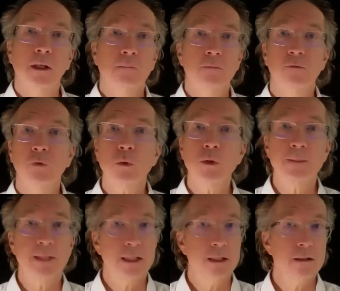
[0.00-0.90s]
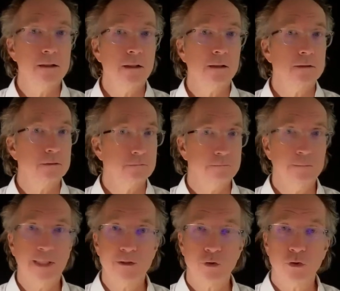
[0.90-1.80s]
Before we begin,
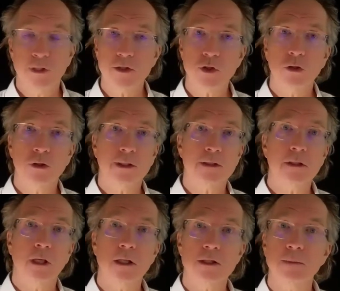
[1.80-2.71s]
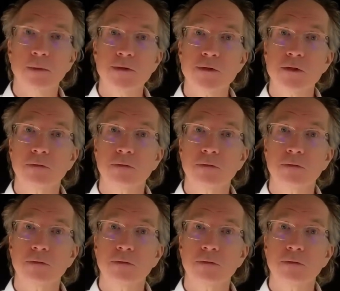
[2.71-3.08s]
my traditional acknowledgments.